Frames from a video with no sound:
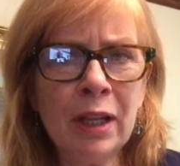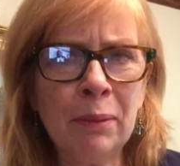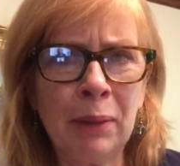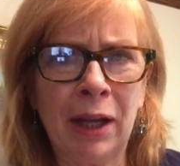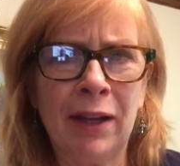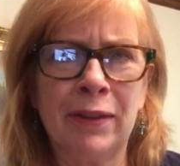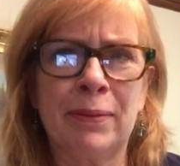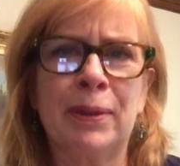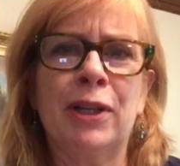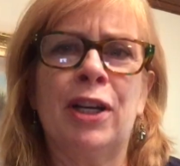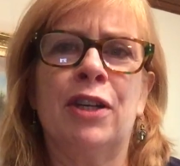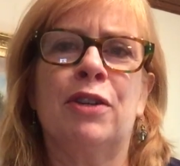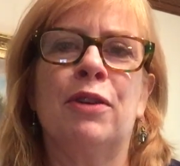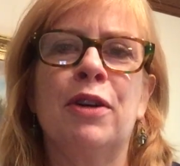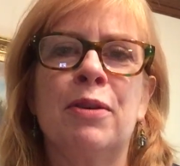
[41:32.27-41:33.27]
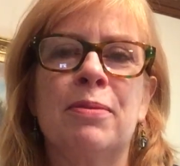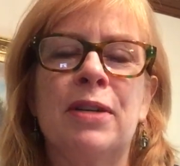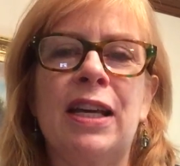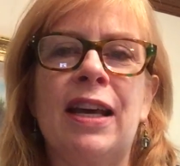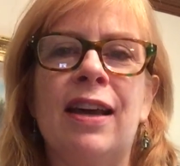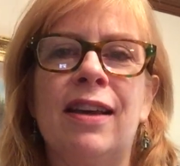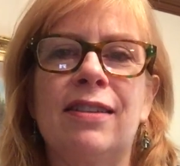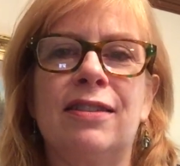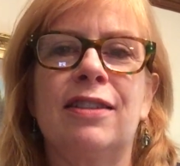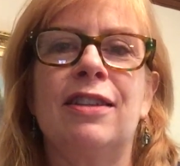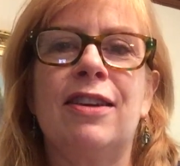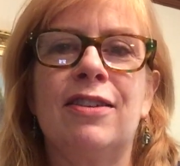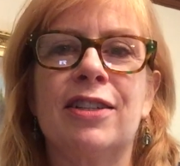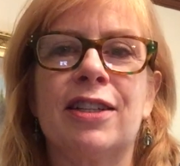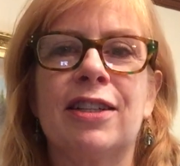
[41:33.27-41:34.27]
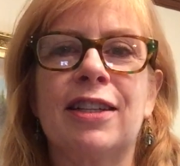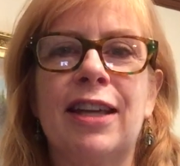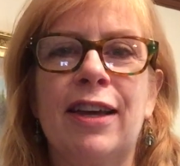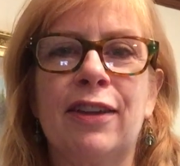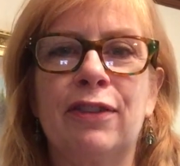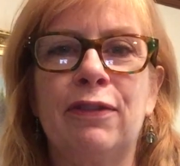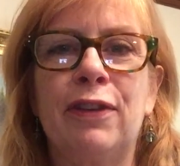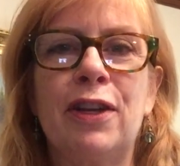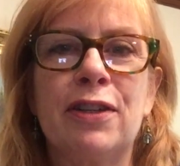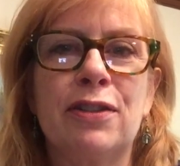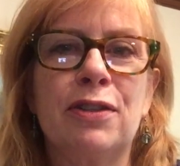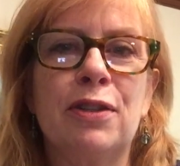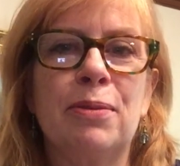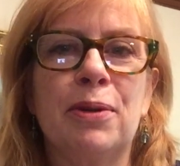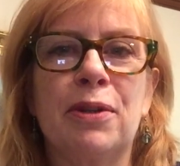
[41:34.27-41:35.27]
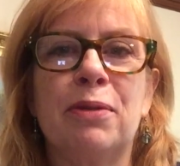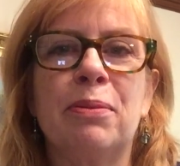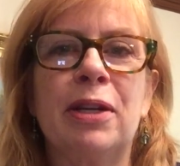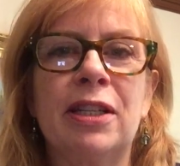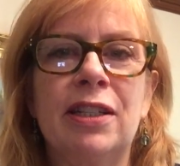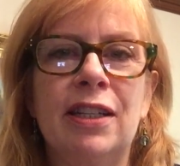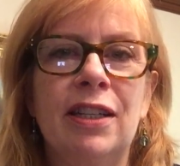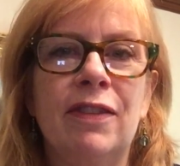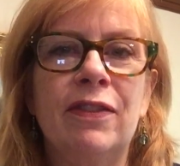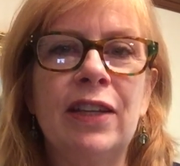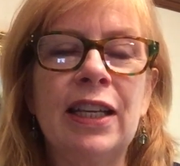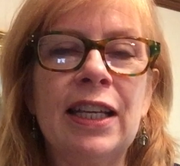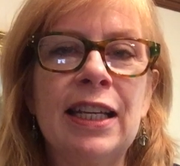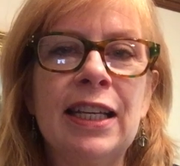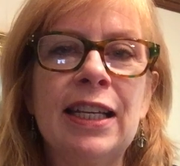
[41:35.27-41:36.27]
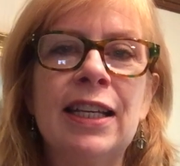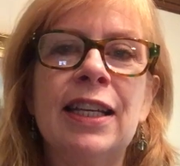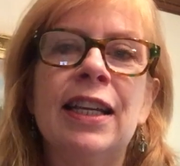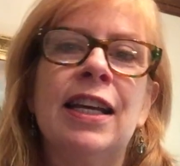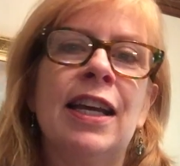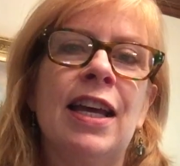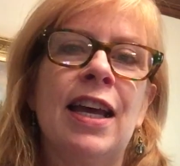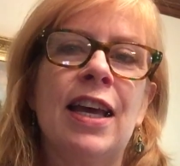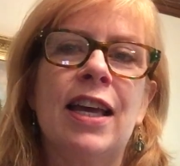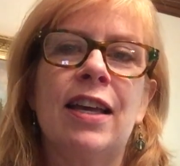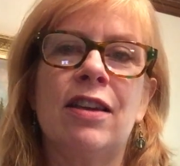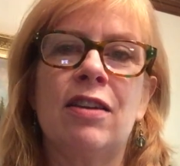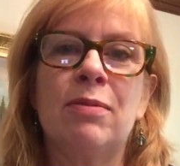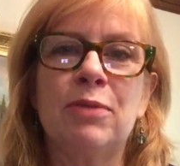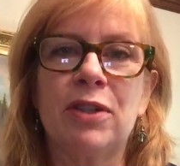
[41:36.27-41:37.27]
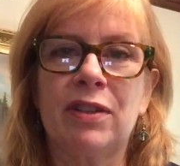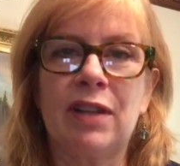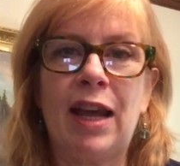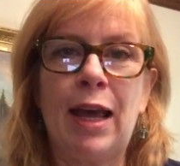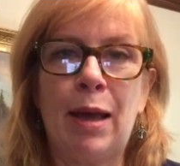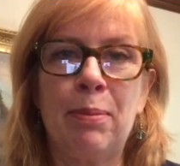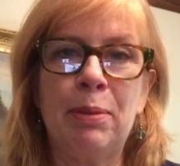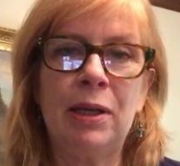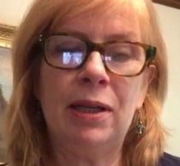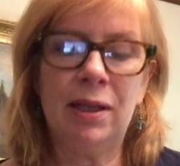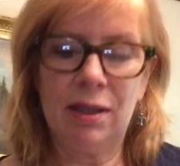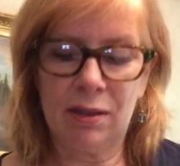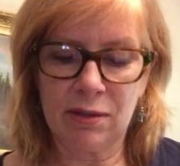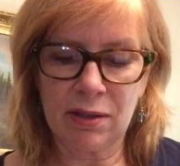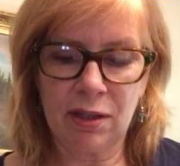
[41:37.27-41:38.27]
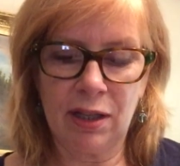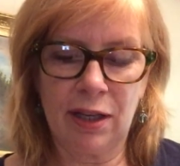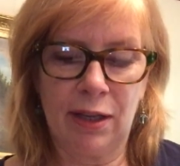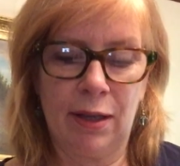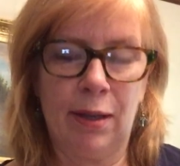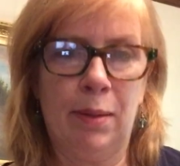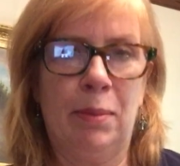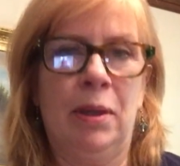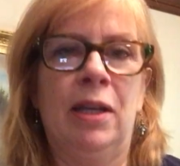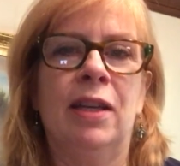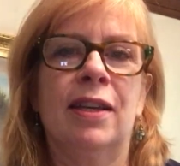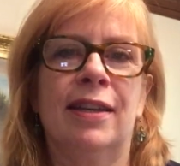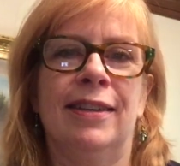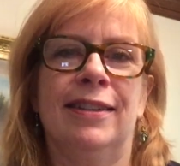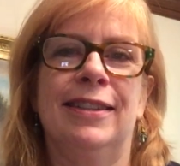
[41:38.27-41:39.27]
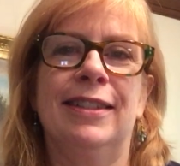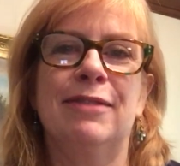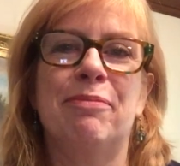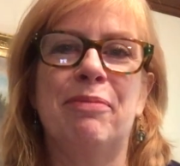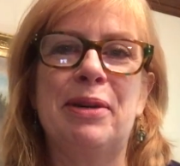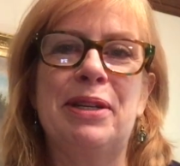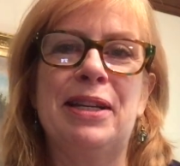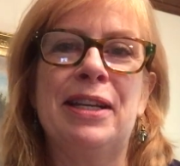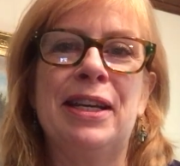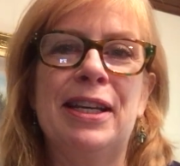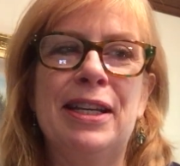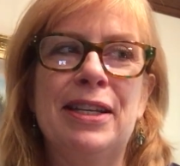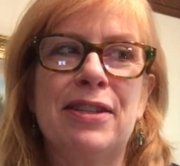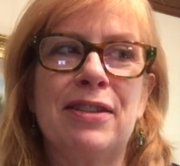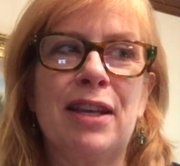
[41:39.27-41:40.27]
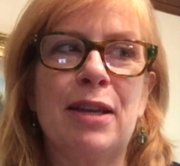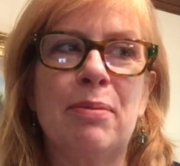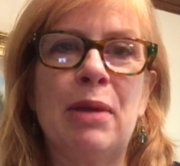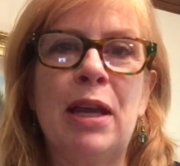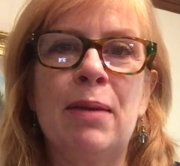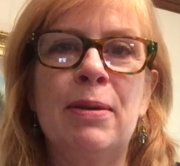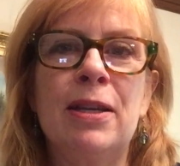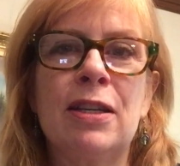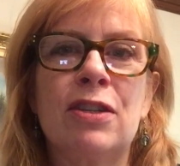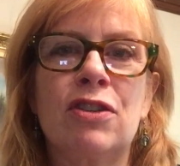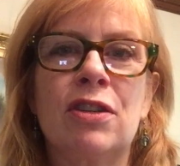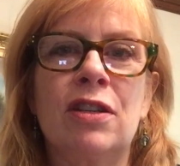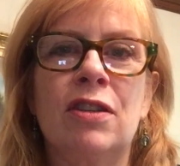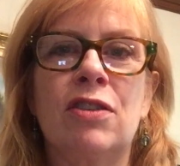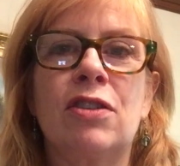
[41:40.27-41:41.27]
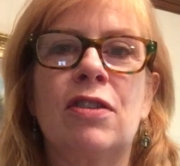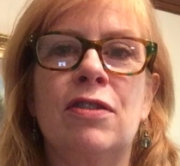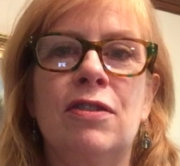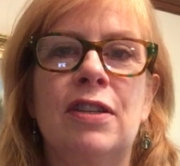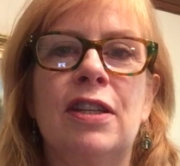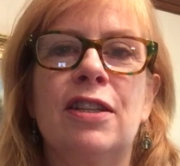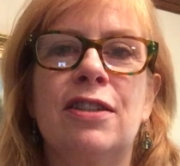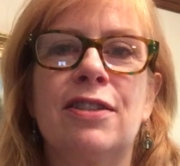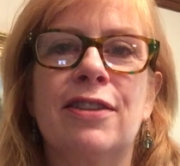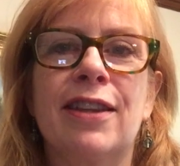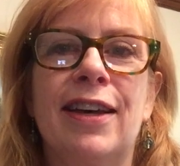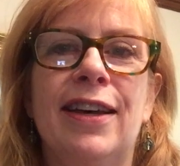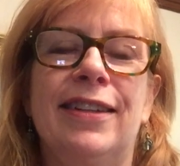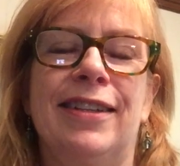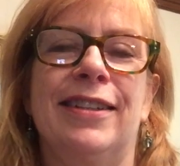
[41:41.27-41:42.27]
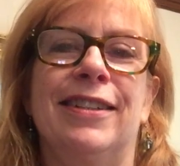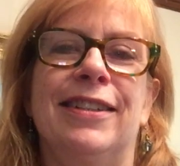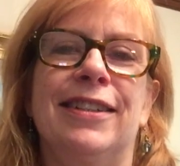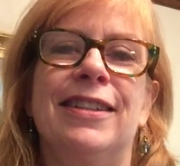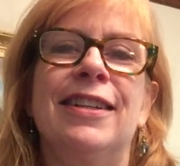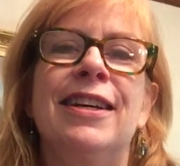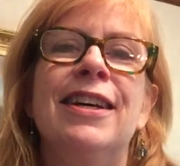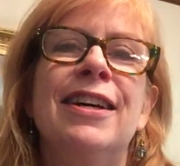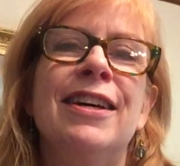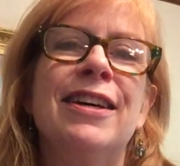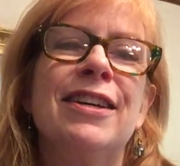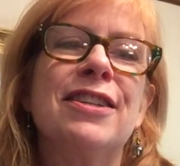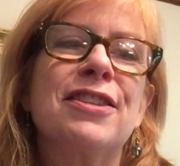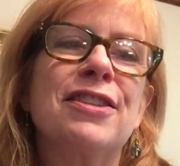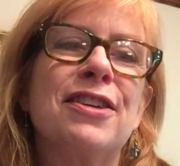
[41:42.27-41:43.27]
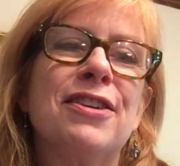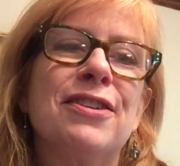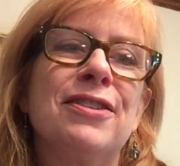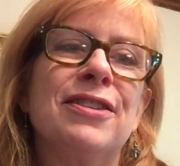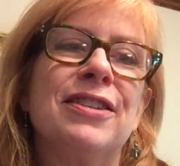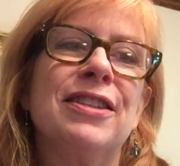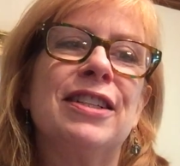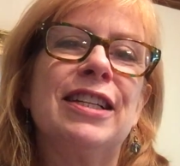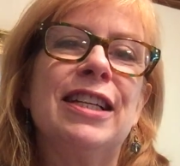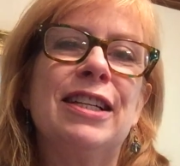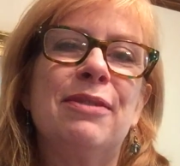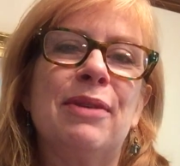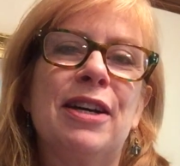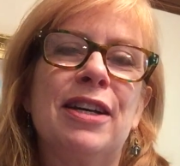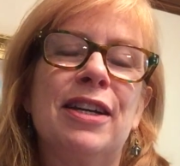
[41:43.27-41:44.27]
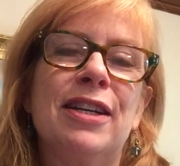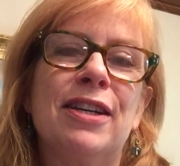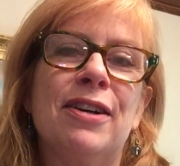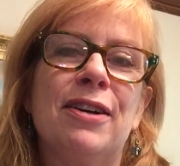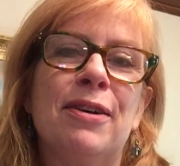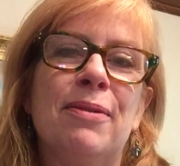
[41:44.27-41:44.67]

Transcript: My husband got Chromecast, and now I can cast Flosstube onto my TV, and I'm just happy as a clam. But he's like, maybe I shouldn't have shown you how to do that. So anyway,